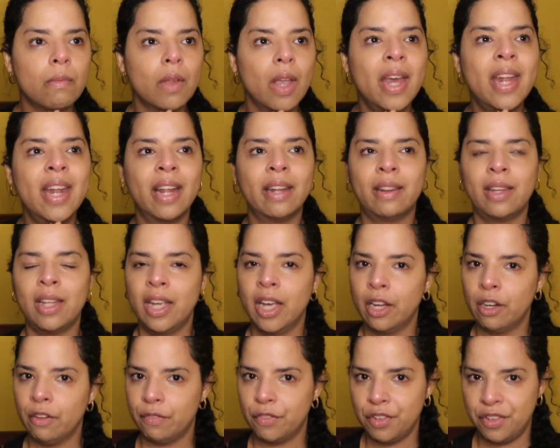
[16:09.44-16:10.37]
And at the
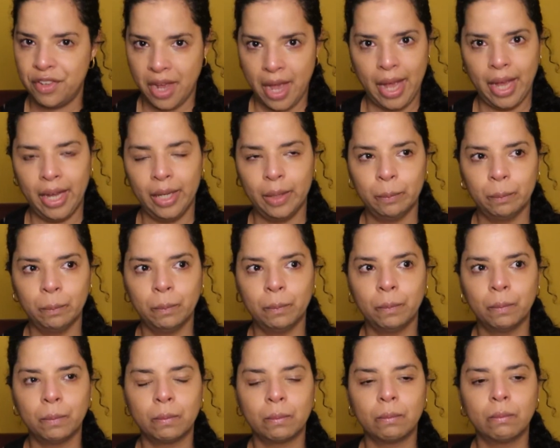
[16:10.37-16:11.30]
end of the day,
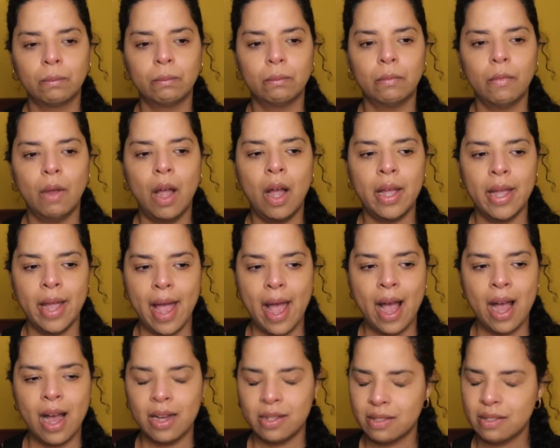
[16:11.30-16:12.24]
I
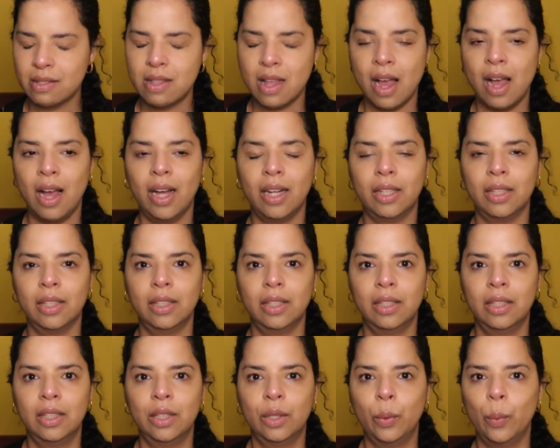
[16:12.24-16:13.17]
ask that
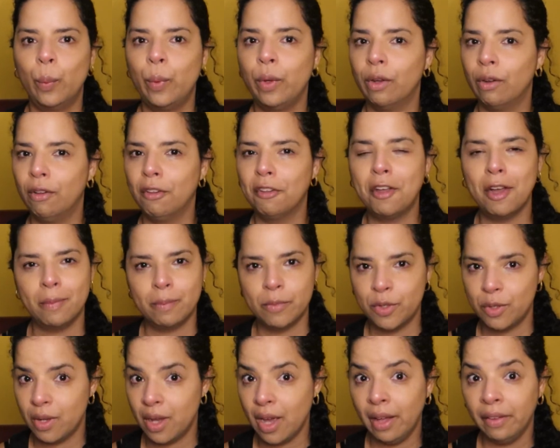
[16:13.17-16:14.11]
we all come
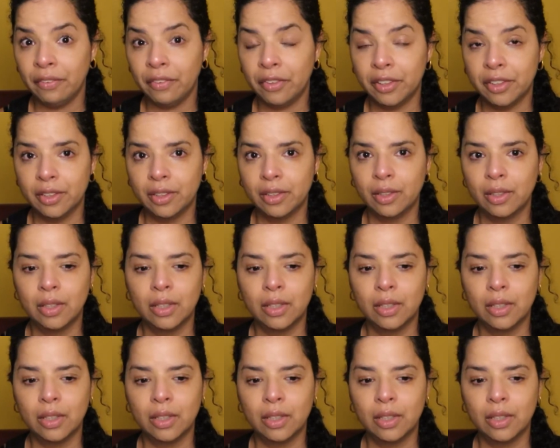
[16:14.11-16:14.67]
together